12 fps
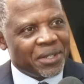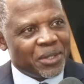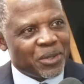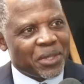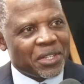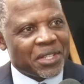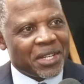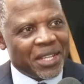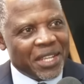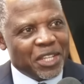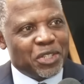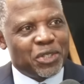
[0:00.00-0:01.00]
So there's an
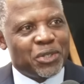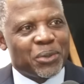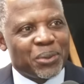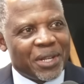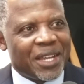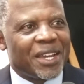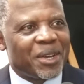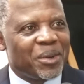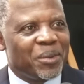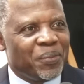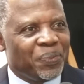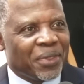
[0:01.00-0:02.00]
issue
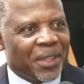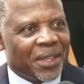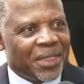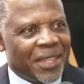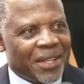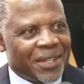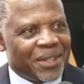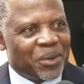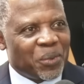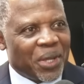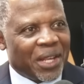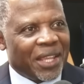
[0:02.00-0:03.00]
now that
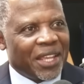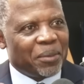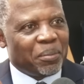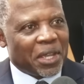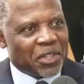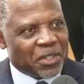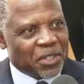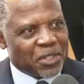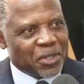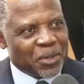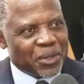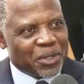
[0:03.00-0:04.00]
we link
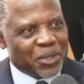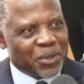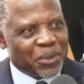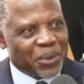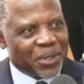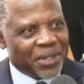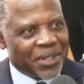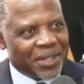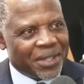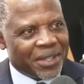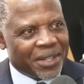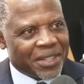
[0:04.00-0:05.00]
patients onto
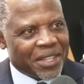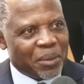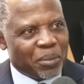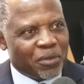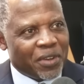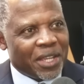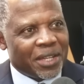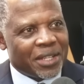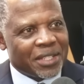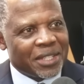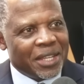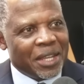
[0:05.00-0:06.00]
healthcare
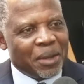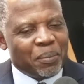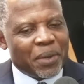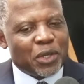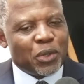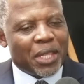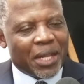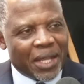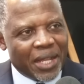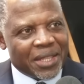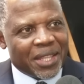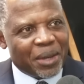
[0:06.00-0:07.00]
providers, but do the
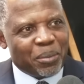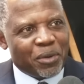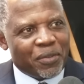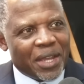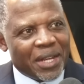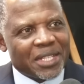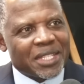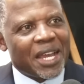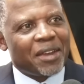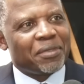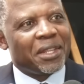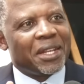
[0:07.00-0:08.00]
healthcare providers
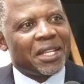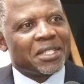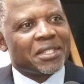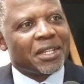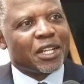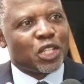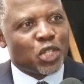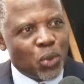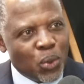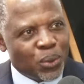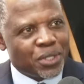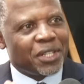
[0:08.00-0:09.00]
have the necessary
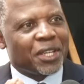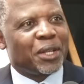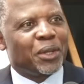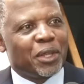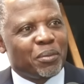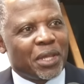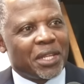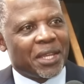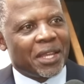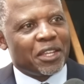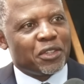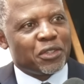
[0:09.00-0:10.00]
tools, including
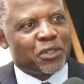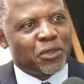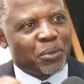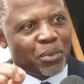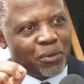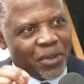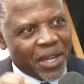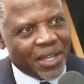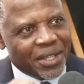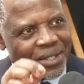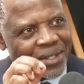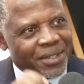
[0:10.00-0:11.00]
medications, to
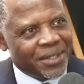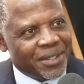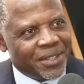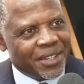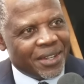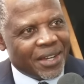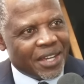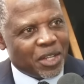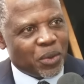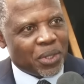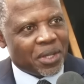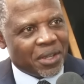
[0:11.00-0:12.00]
provide
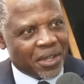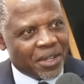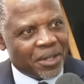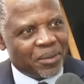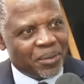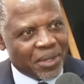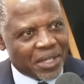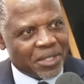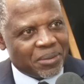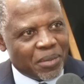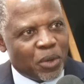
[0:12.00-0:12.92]
adequate care? Yes.